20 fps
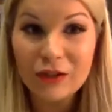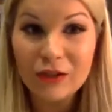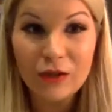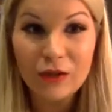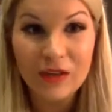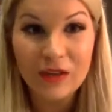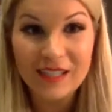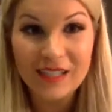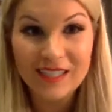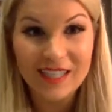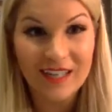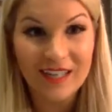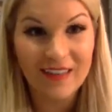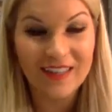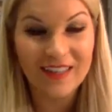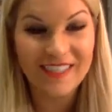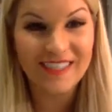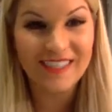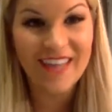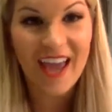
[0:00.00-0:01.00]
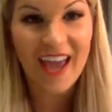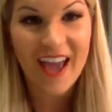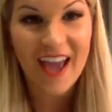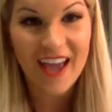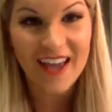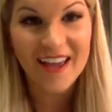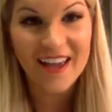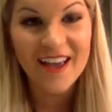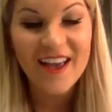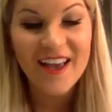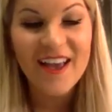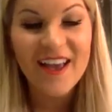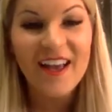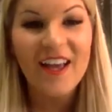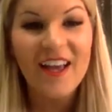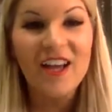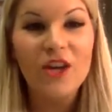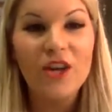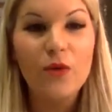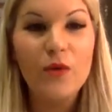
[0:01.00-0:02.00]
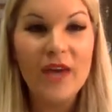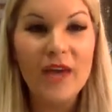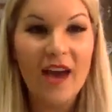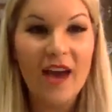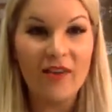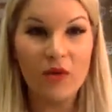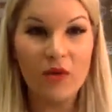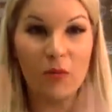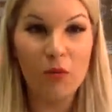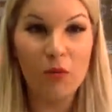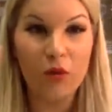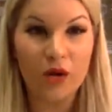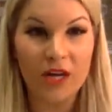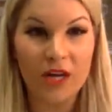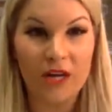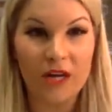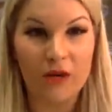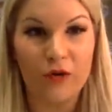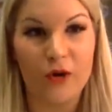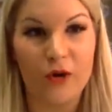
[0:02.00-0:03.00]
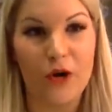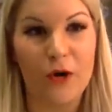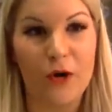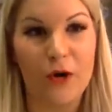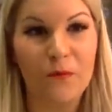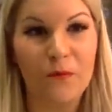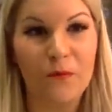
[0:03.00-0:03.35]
do this to this day, we have a morning crew.